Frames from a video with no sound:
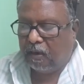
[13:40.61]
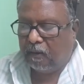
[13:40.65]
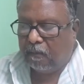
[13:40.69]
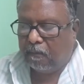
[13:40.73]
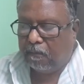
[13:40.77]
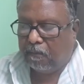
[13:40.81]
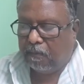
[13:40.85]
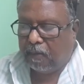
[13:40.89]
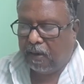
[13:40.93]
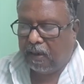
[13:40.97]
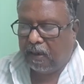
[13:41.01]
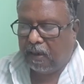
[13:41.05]

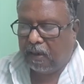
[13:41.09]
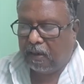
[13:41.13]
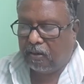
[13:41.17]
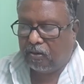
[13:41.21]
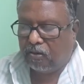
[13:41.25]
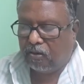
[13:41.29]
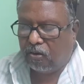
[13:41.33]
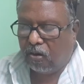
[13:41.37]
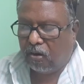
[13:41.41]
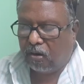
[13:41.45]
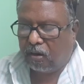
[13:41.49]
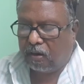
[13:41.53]
bile
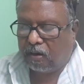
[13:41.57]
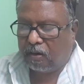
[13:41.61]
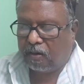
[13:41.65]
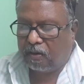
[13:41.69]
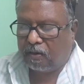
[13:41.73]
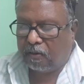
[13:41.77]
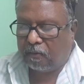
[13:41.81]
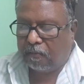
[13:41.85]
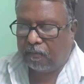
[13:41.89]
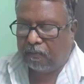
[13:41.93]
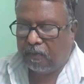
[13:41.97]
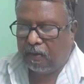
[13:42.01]

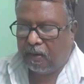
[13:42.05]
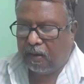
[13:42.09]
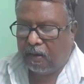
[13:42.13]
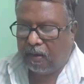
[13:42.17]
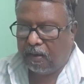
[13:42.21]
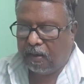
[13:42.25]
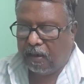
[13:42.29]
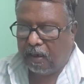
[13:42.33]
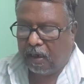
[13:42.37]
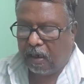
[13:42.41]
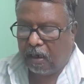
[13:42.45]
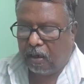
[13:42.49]
salts.
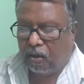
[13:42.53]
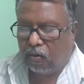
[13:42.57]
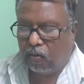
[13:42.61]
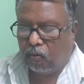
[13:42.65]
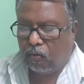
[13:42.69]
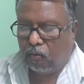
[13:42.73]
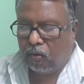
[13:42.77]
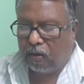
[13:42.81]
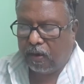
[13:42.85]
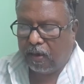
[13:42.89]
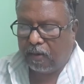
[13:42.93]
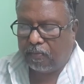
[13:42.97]
There are
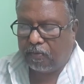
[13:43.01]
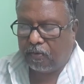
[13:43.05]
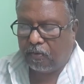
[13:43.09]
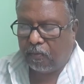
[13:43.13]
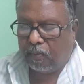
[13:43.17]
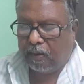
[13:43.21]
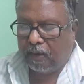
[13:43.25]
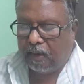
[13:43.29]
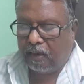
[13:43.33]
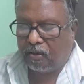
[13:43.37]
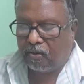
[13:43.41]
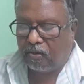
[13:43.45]
two types of
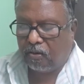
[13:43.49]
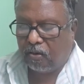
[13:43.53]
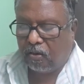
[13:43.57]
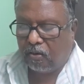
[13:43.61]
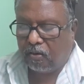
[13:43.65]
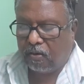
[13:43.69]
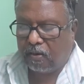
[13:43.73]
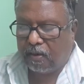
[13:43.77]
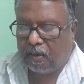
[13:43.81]
bile salts.